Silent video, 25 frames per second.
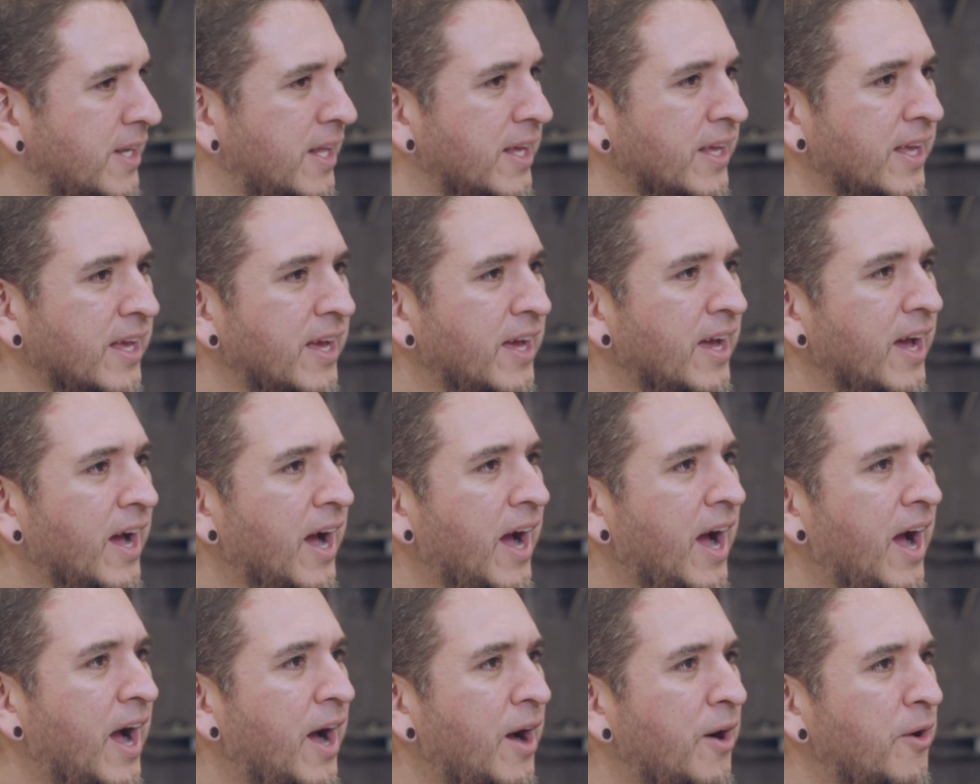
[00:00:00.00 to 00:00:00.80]
Like,
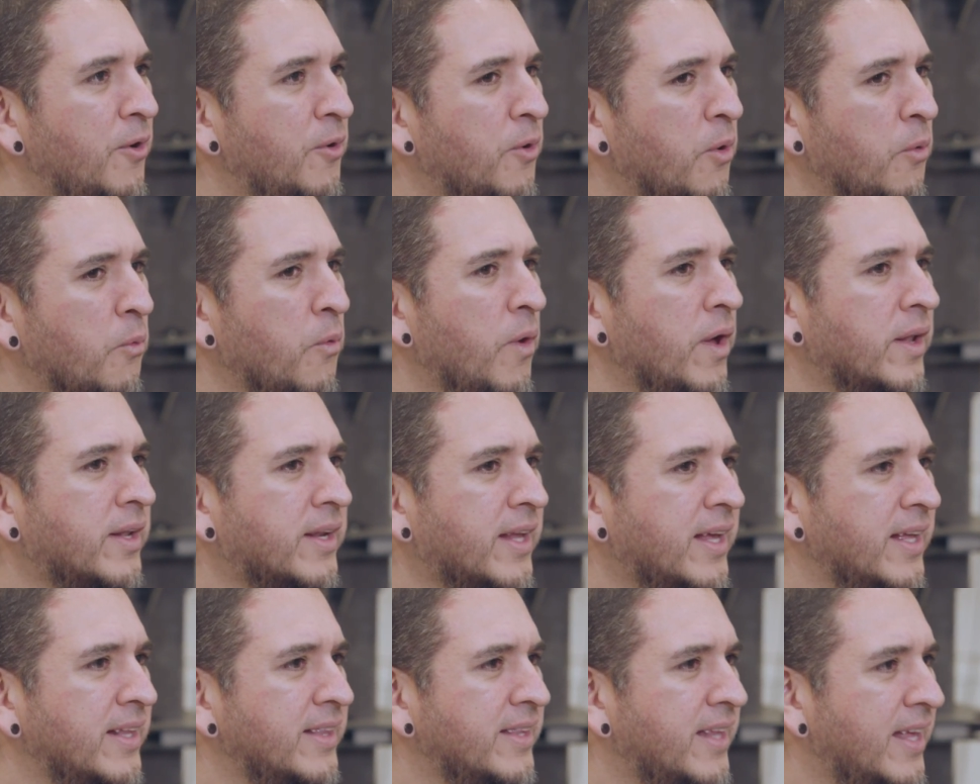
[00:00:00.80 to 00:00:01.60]

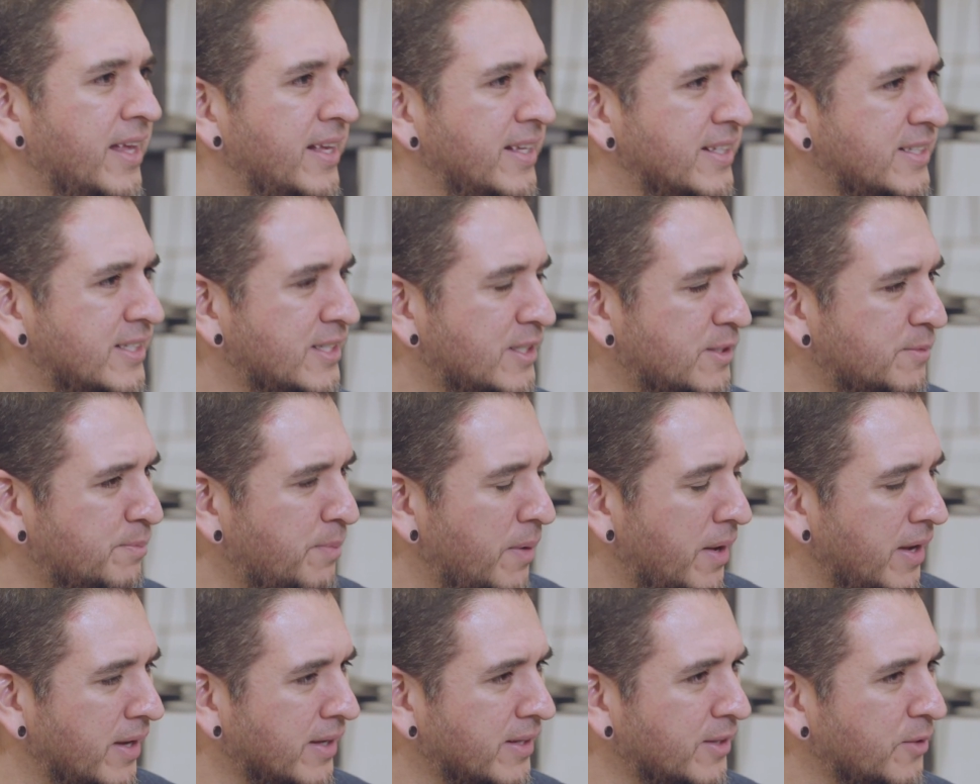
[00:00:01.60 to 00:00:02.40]
what can they
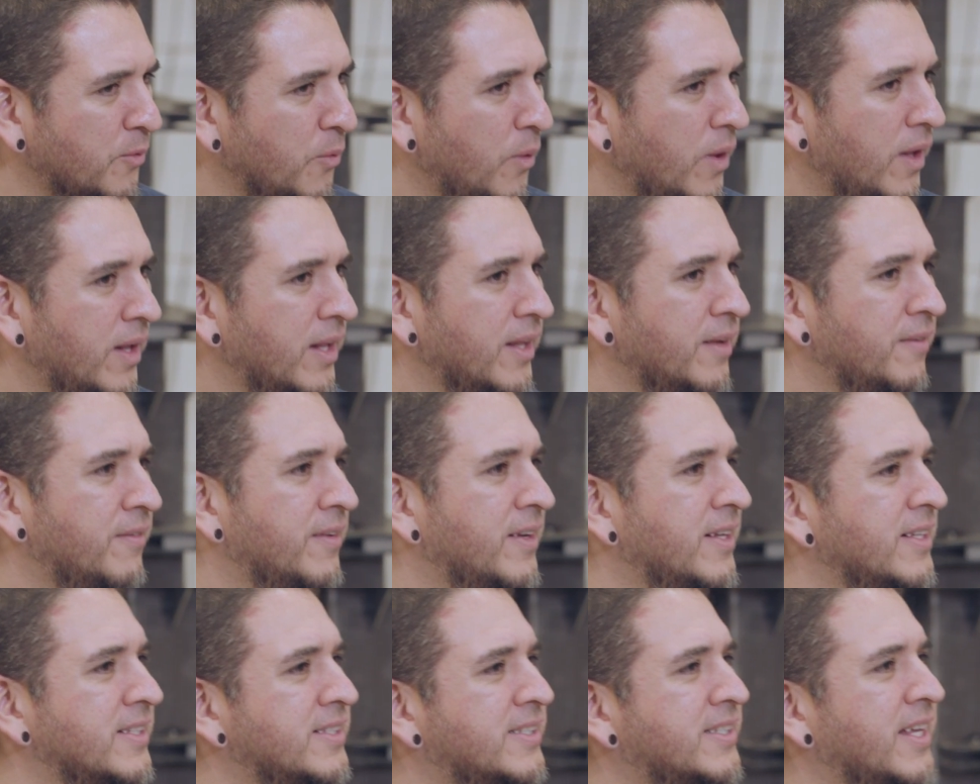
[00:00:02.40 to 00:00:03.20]
expect while
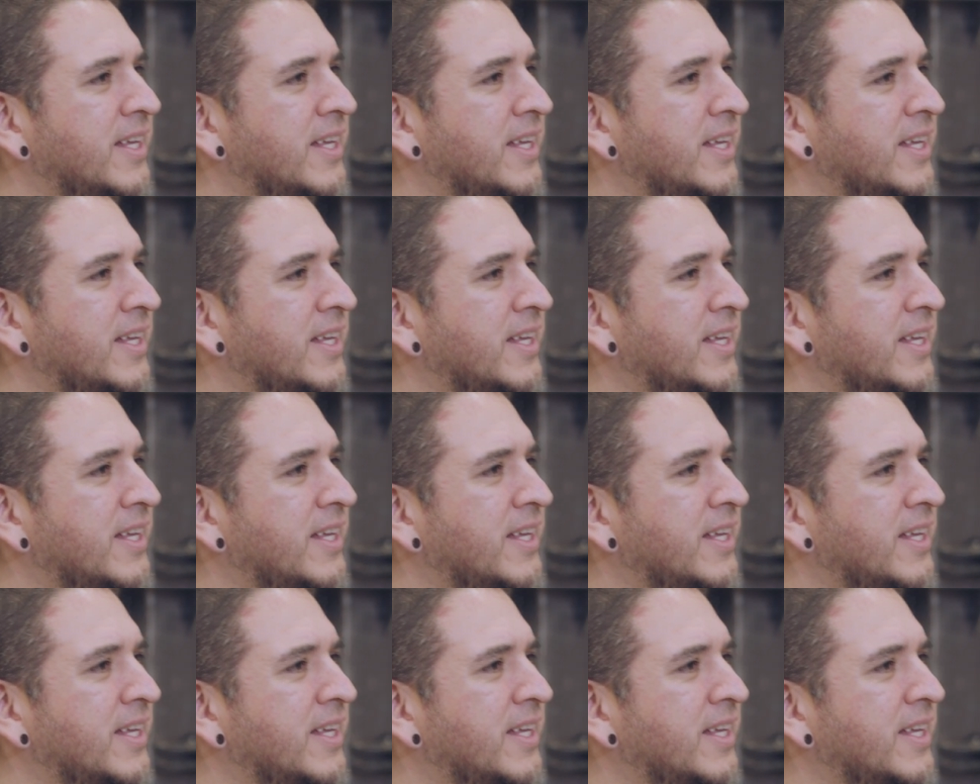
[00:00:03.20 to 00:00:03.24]
living in